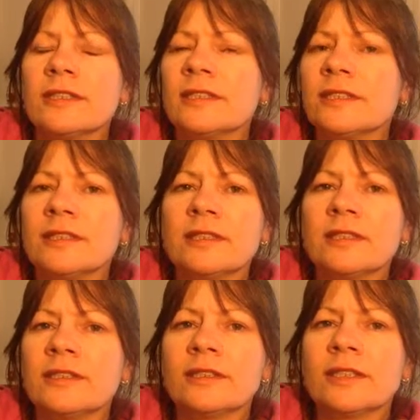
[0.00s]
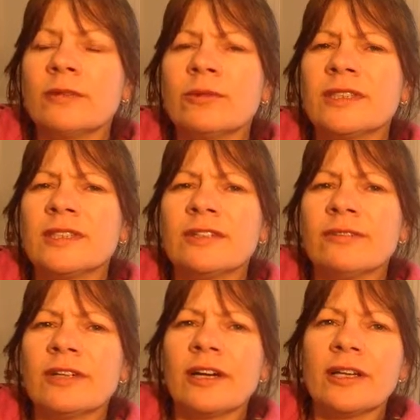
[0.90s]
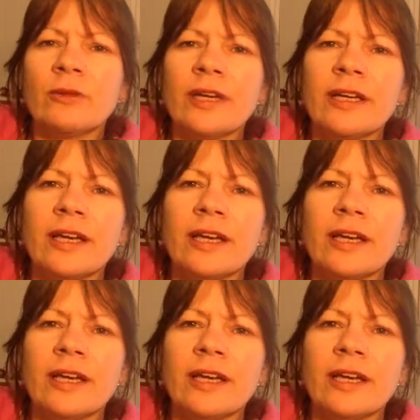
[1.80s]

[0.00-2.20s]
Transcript: It was a different kind of weight